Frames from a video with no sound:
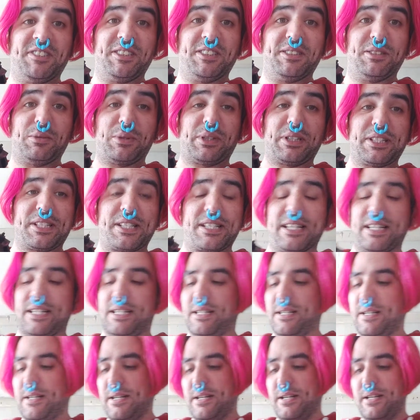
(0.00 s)
What can I say?
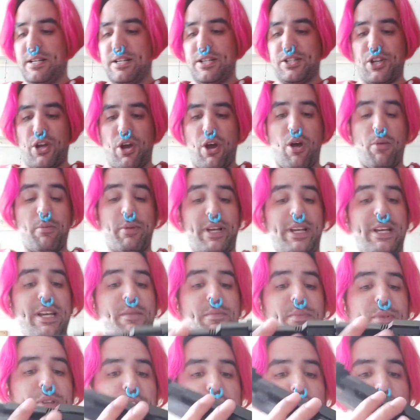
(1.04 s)
So I'm going to
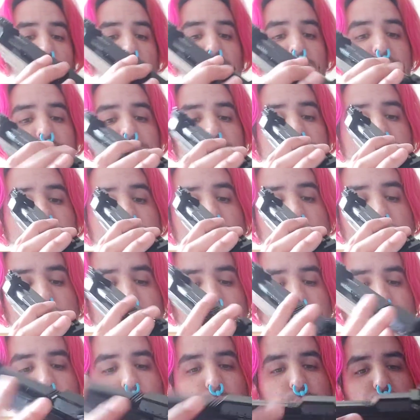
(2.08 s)
keep this one
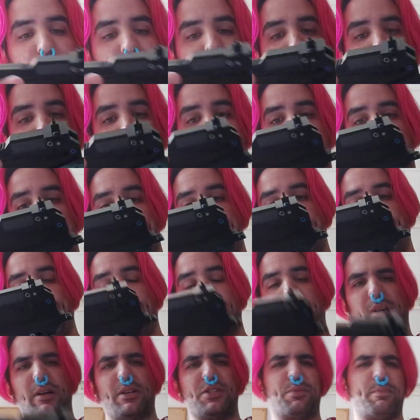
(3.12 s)
all together.
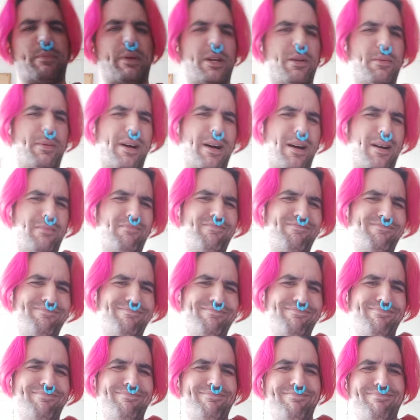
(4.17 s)
I spent about
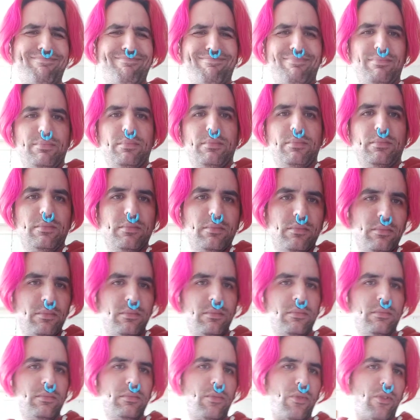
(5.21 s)

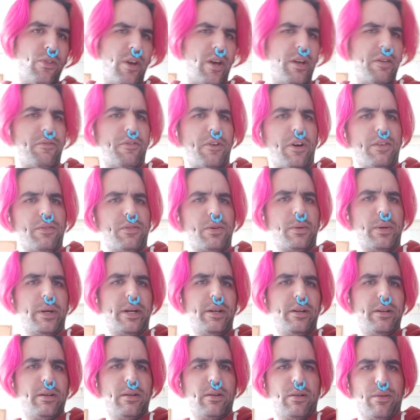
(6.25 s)
35
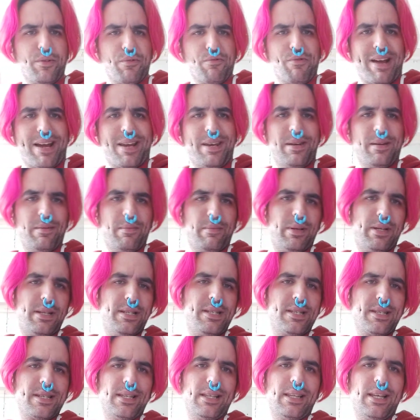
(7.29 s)
quid on random
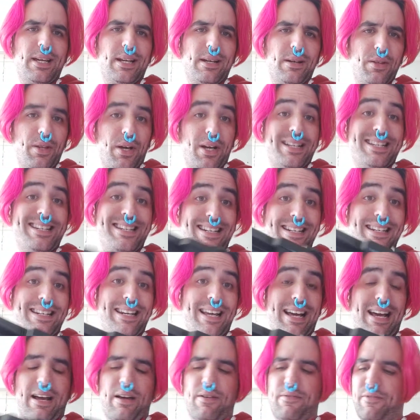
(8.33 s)
pieces of Lego that I didn't
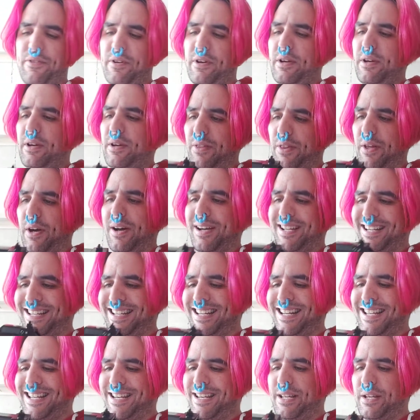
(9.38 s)
have, that I
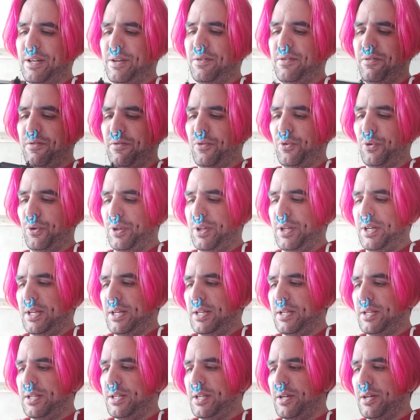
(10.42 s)
needed for the
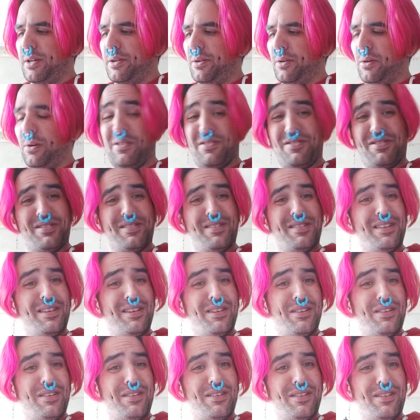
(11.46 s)
internals
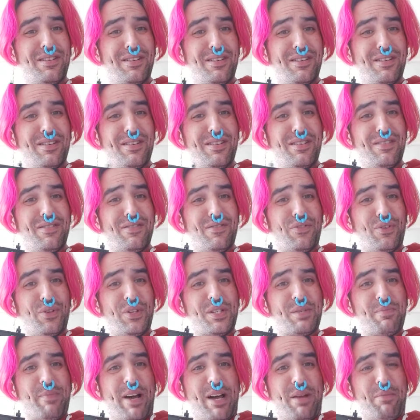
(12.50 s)
for
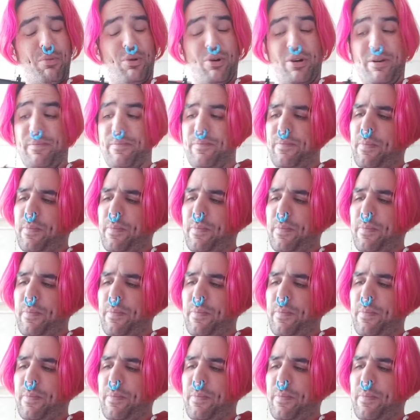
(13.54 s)
this bad boy.